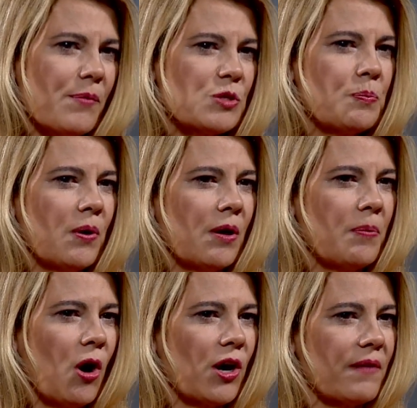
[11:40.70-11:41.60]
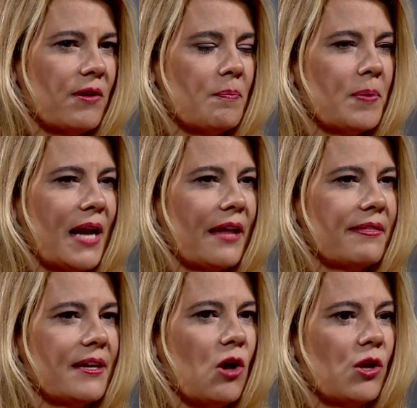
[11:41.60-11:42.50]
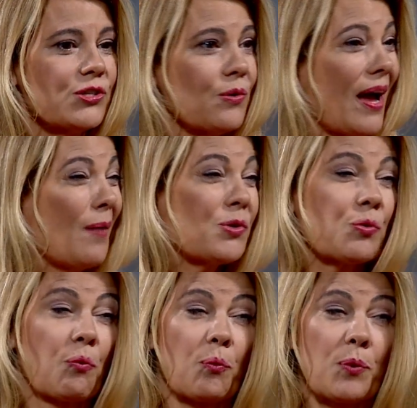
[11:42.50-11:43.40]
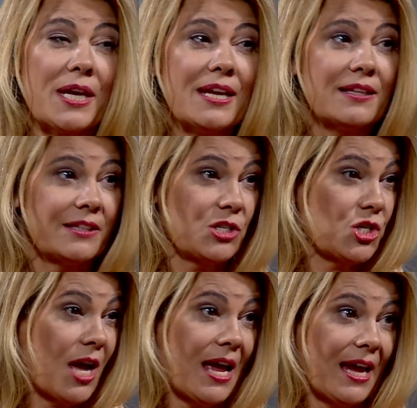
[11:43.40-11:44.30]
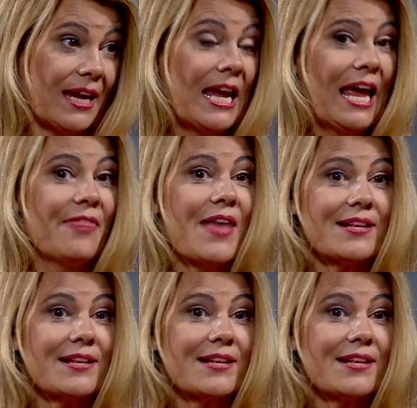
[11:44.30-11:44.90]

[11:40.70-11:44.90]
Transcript: That was a part of it, but I think also I was really shy, and